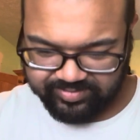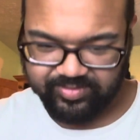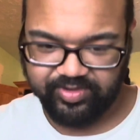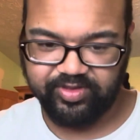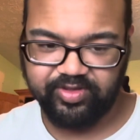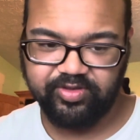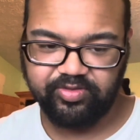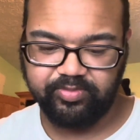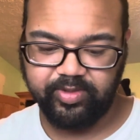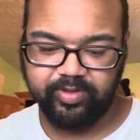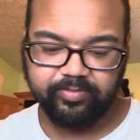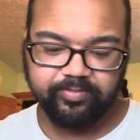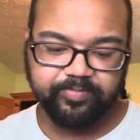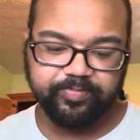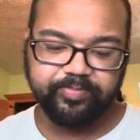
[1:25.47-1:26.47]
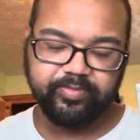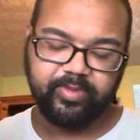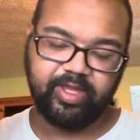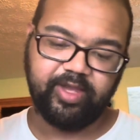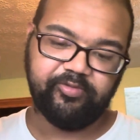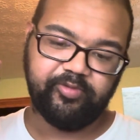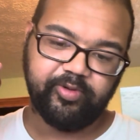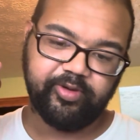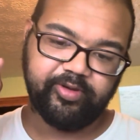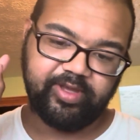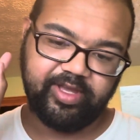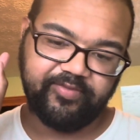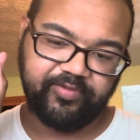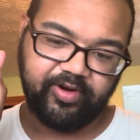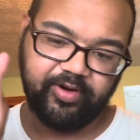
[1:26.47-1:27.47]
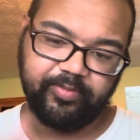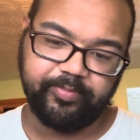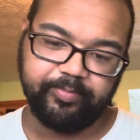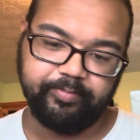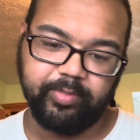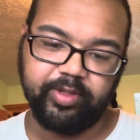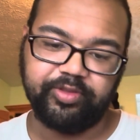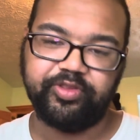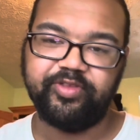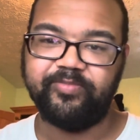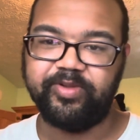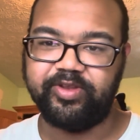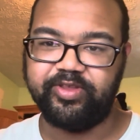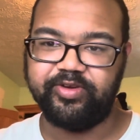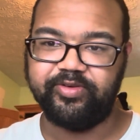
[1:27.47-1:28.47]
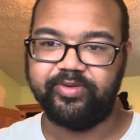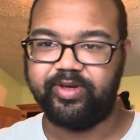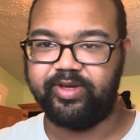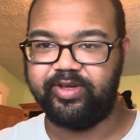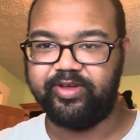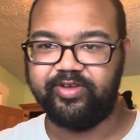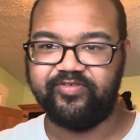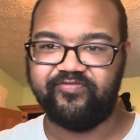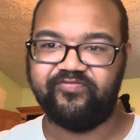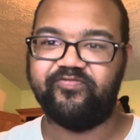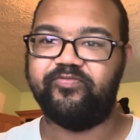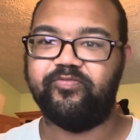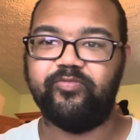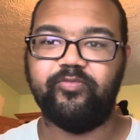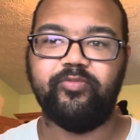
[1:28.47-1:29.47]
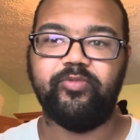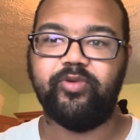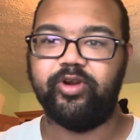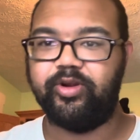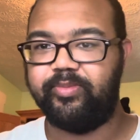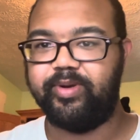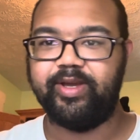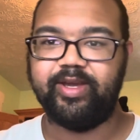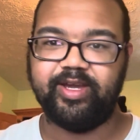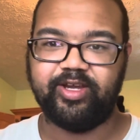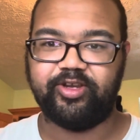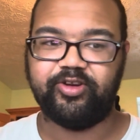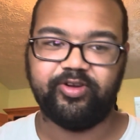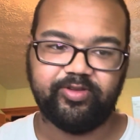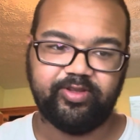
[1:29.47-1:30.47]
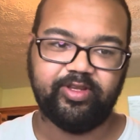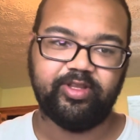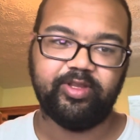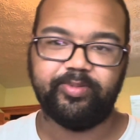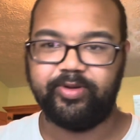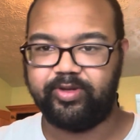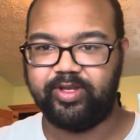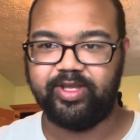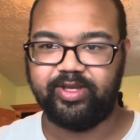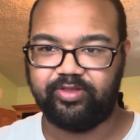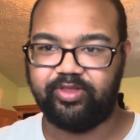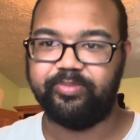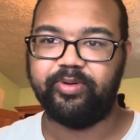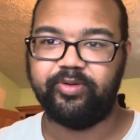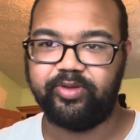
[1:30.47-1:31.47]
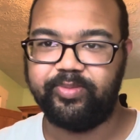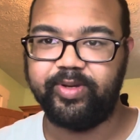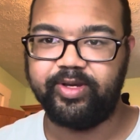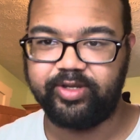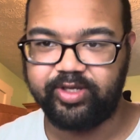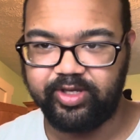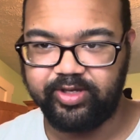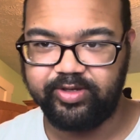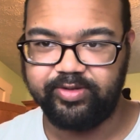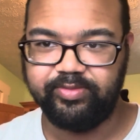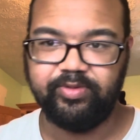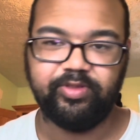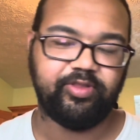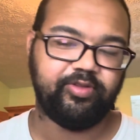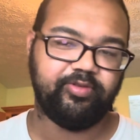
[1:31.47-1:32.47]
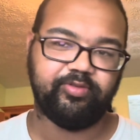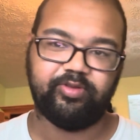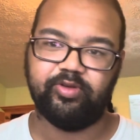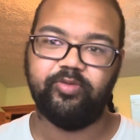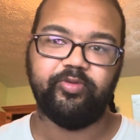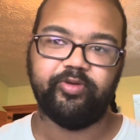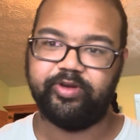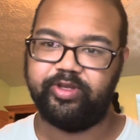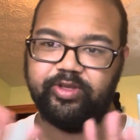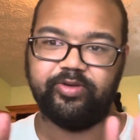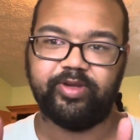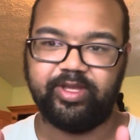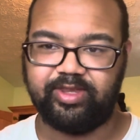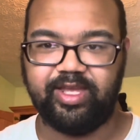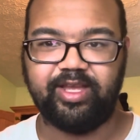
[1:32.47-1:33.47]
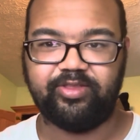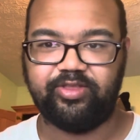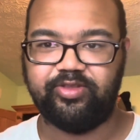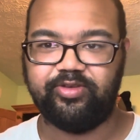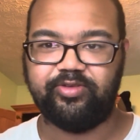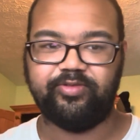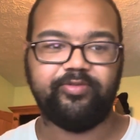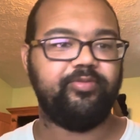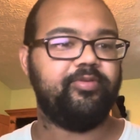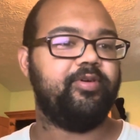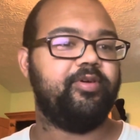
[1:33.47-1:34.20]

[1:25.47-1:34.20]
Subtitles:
Excuse me. And we will have our monthly video of where am I at currently in the Pokedex of Pokemon Go. So don't worry, you'll get that too.